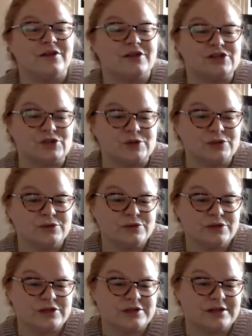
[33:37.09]
the
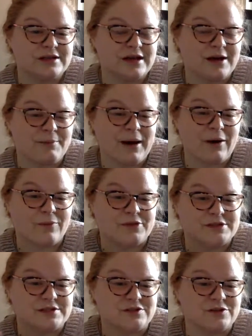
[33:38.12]
truth about
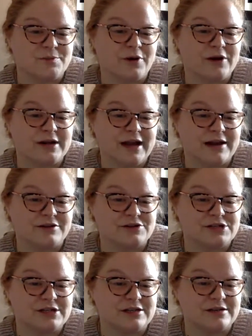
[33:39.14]
this third-party
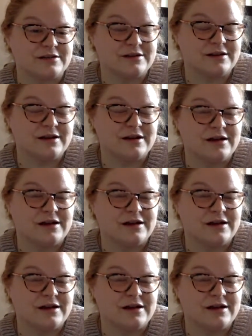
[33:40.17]
energy,